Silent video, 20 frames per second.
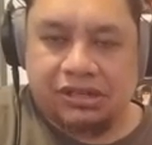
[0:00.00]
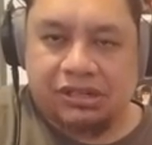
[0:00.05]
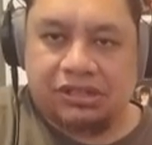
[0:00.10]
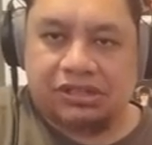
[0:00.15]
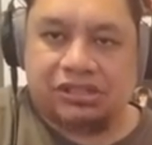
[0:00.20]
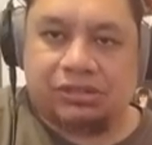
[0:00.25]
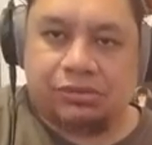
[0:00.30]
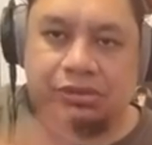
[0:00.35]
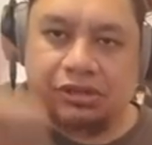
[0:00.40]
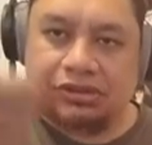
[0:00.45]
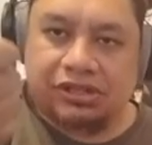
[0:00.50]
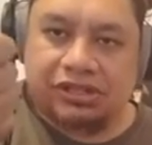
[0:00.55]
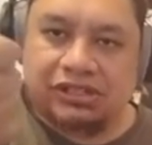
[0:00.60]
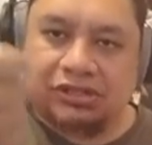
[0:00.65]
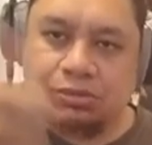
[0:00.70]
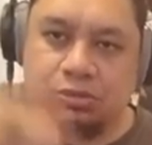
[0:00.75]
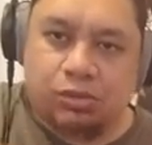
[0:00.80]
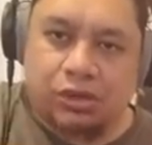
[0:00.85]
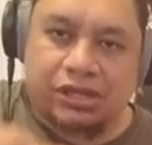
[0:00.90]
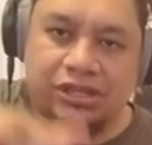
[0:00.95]
So we've got
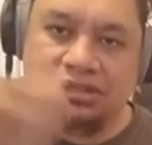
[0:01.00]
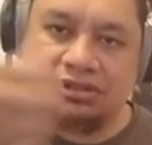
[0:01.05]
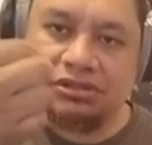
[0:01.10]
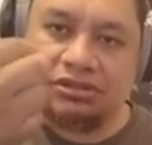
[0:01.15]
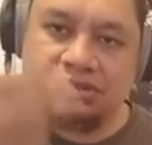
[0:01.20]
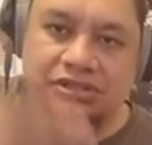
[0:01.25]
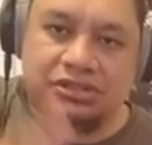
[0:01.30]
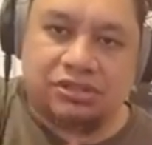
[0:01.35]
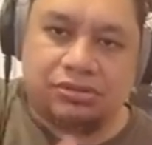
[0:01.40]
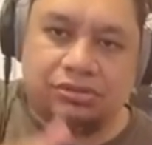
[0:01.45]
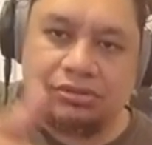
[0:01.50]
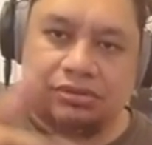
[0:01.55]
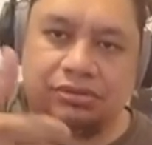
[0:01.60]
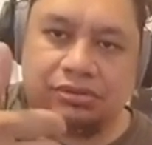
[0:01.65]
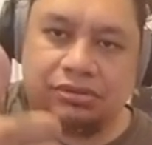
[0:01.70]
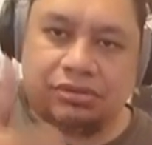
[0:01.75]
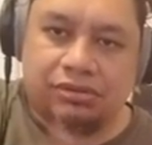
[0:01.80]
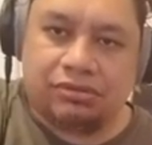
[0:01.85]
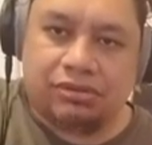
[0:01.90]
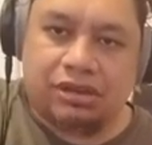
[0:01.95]
this 1,
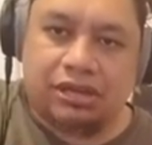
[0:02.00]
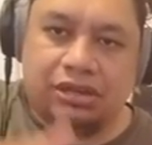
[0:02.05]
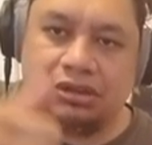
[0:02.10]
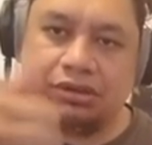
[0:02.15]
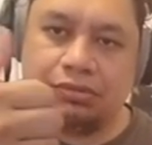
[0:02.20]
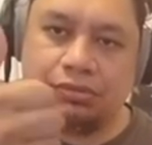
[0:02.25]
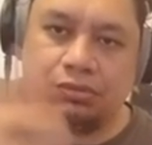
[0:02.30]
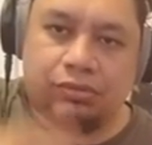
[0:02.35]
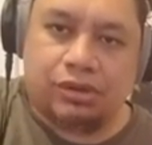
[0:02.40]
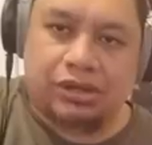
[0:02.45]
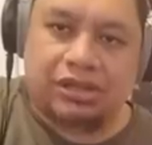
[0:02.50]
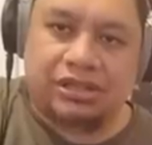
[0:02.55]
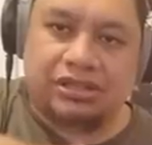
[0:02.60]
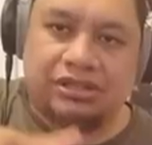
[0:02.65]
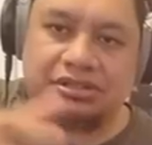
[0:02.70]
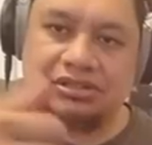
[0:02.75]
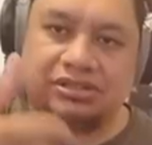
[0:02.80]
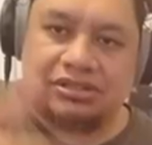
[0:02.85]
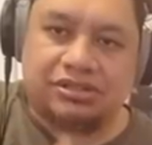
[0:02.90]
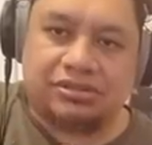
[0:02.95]
2, 3,
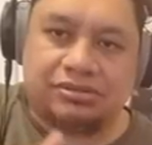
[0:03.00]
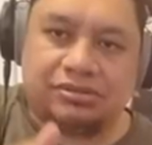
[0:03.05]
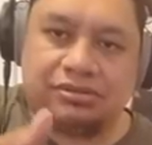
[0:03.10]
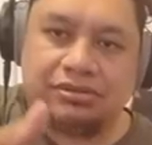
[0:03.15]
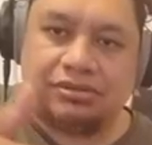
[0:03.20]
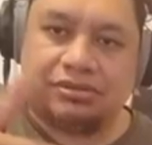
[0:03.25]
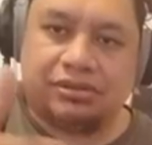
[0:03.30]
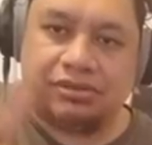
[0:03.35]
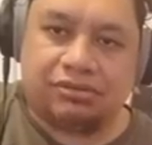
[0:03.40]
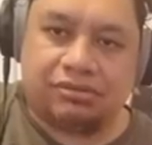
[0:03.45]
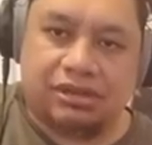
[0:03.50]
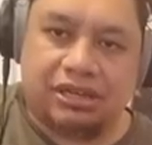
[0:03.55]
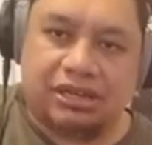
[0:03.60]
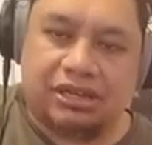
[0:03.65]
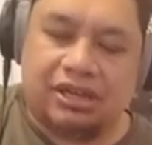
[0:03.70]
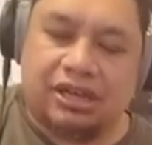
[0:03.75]
1, 2, 3.